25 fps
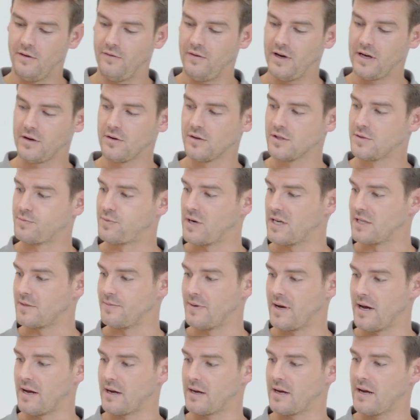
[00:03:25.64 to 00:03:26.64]
Vicon's press
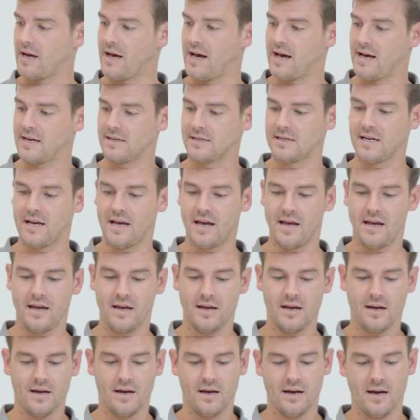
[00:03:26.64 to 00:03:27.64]
pack has
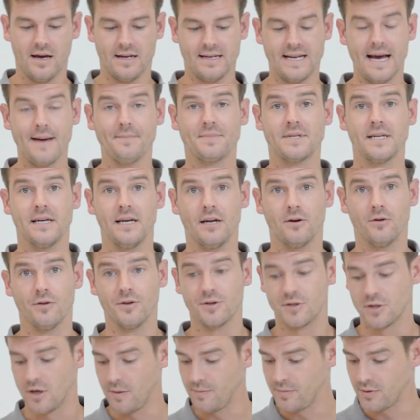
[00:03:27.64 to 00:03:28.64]
an adapter here on
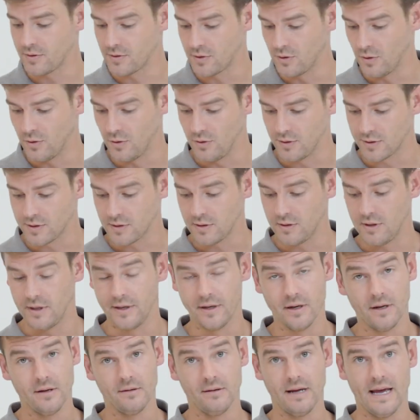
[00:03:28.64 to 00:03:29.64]
the top called
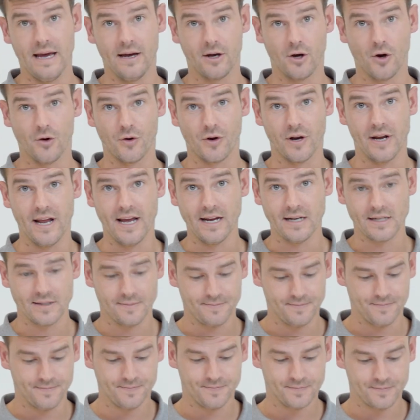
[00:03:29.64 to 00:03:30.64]
an Ergo
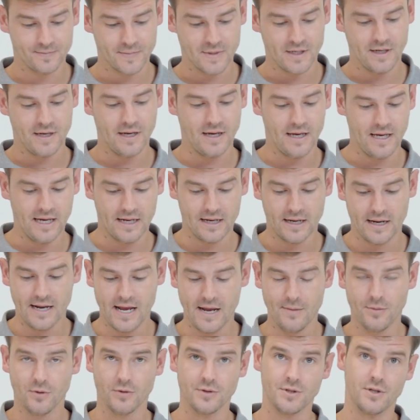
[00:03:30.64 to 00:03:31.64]
Connect. It
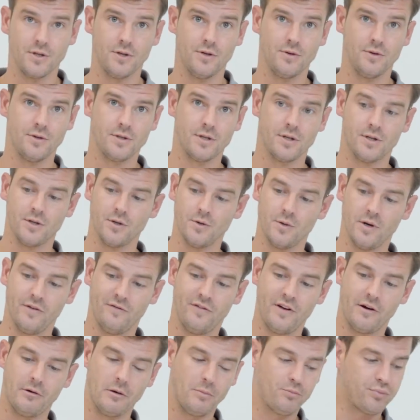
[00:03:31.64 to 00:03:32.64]
enables you to do a
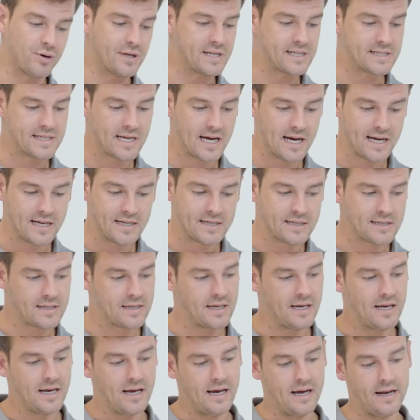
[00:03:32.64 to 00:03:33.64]
very
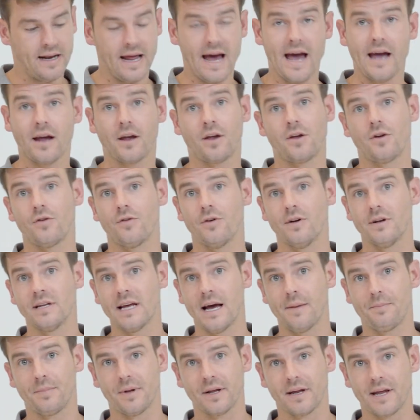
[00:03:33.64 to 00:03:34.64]
precise and accurate
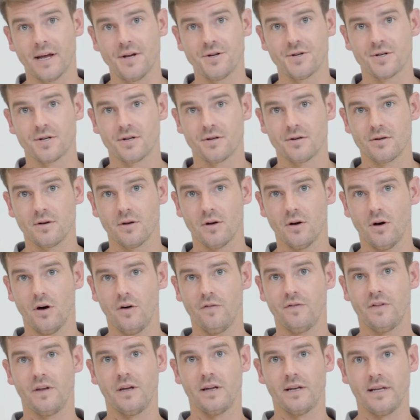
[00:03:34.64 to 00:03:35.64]
application
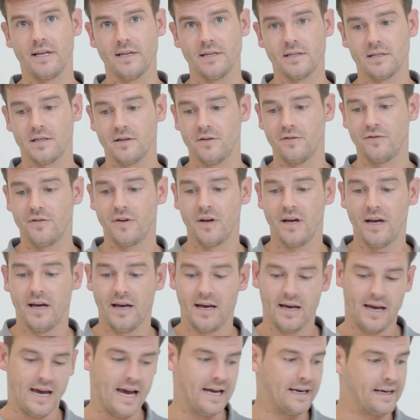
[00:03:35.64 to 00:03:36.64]
of the adhesive
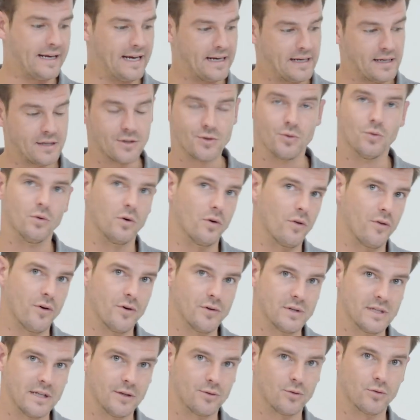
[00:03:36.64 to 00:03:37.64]
and get into all of
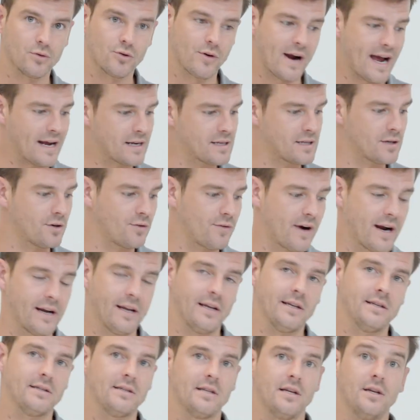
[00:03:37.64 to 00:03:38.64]
those little cracks and
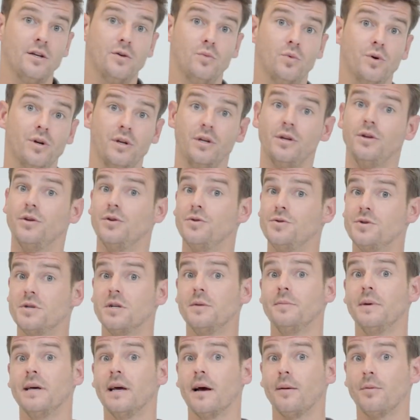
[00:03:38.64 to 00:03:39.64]
crannies that you wouldn't
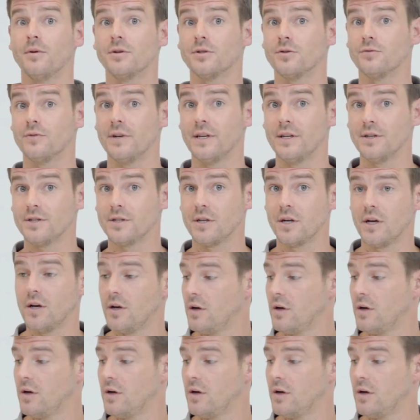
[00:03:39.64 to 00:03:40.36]
usually be able to reach